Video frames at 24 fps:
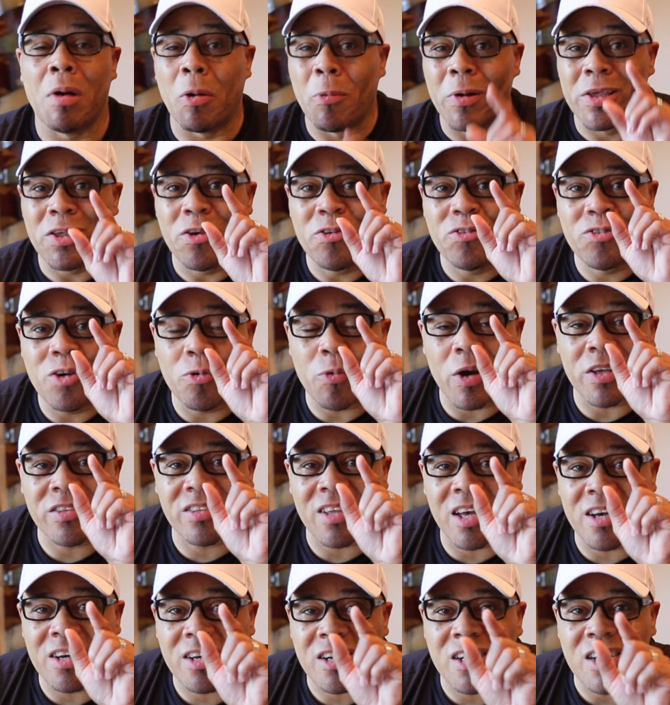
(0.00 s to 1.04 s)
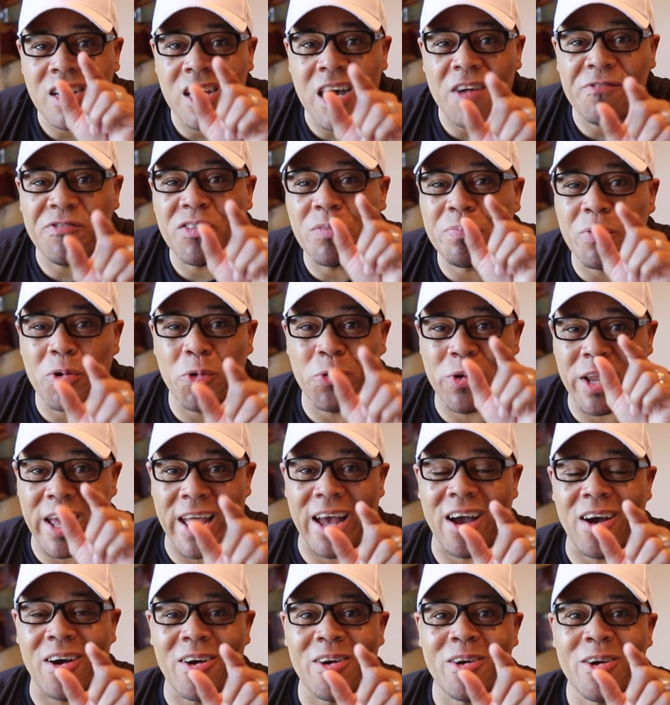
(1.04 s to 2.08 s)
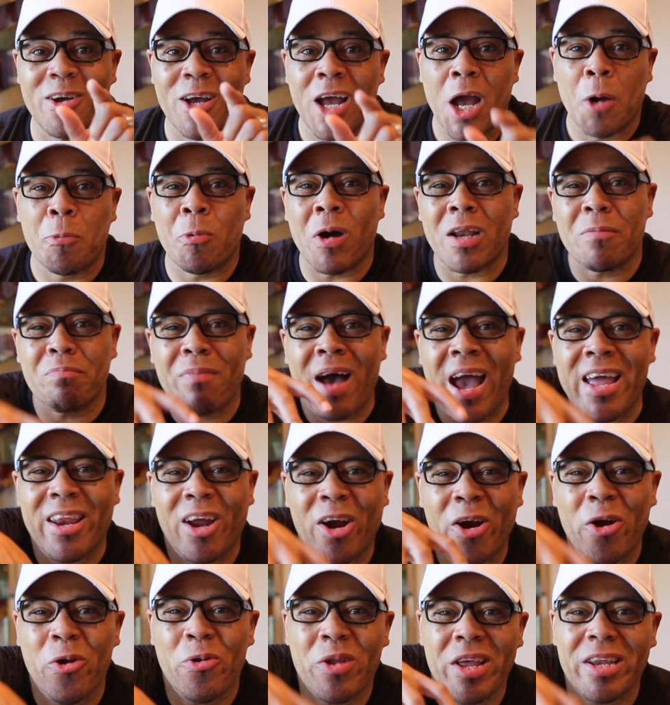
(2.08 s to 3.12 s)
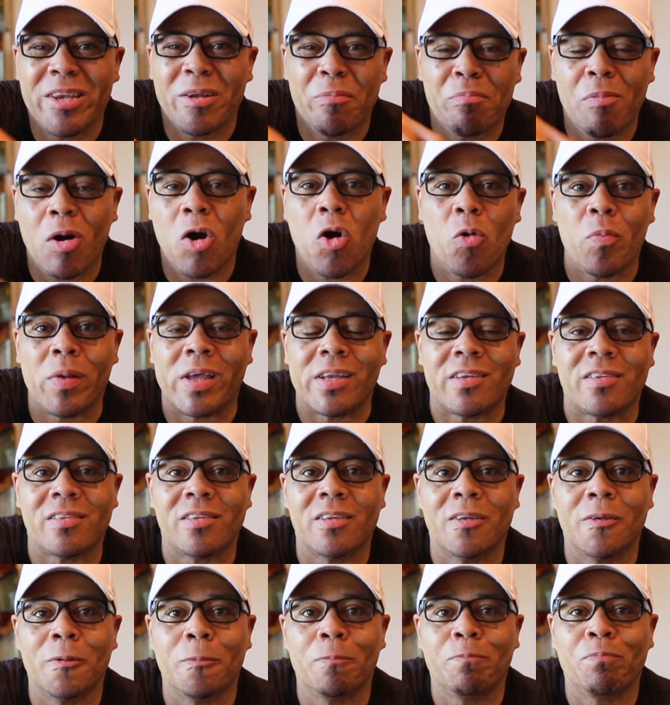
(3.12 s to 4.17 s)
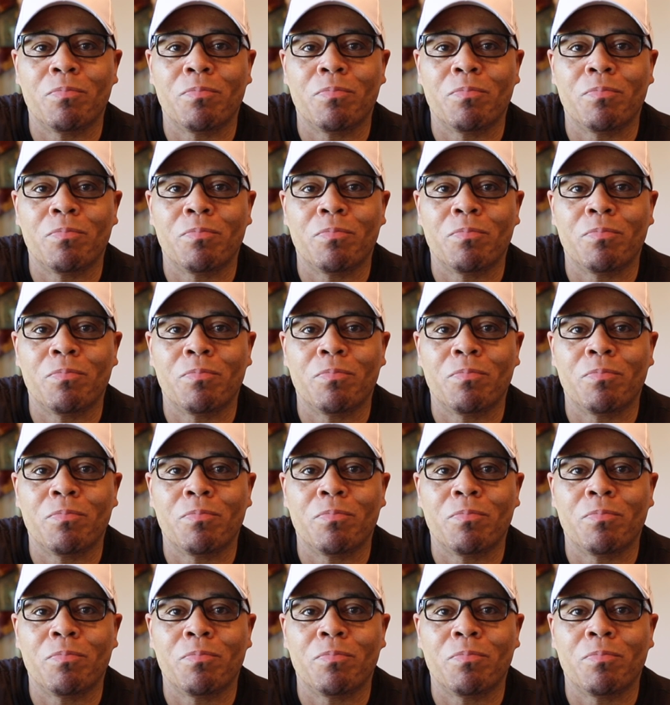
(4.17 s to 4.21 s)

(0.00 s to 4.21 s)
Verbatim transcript: But when you do what's uncomfortable now, what might hurt in the moment,